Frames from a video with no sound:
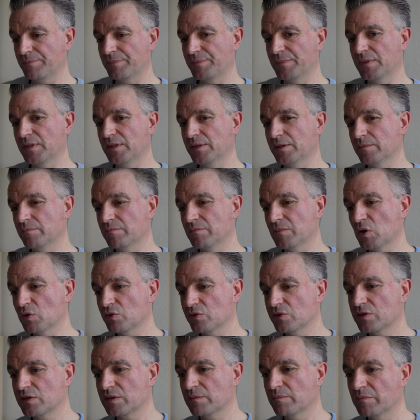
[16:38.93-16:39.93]
the
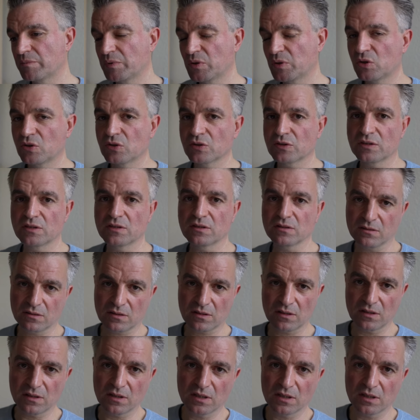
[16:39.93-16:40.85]
most important